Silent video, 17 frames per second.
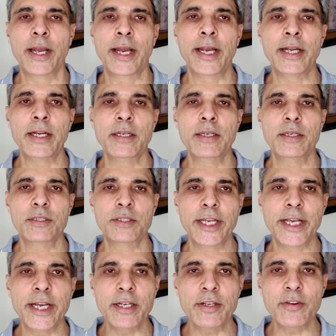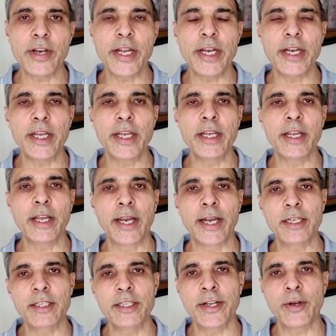and their training
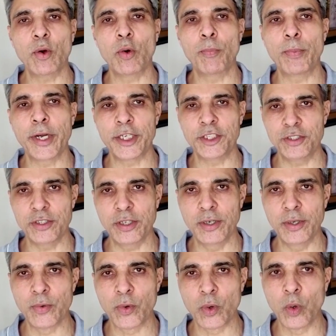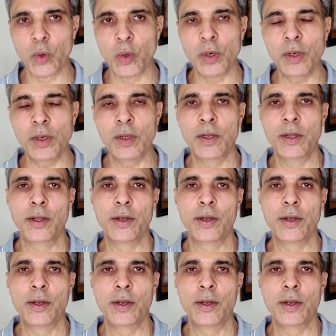and their operational role